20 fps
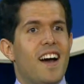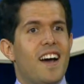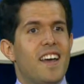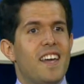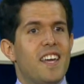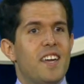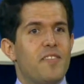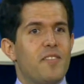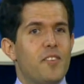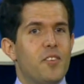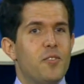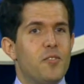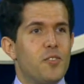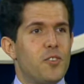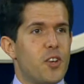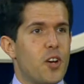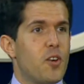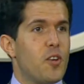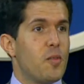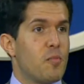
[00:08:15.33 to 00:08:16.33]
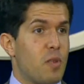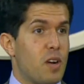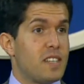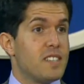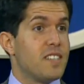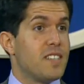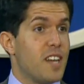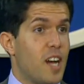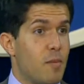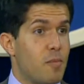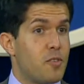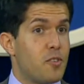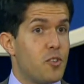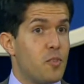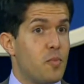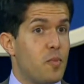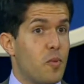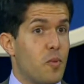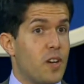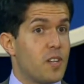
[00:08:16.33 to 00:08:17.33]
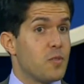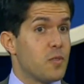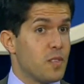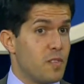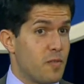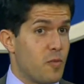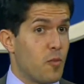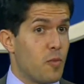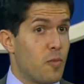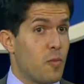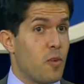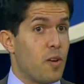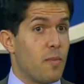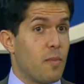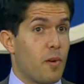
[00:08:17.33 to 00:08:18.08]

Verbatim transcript: If you show the president up 2 points with a 4-point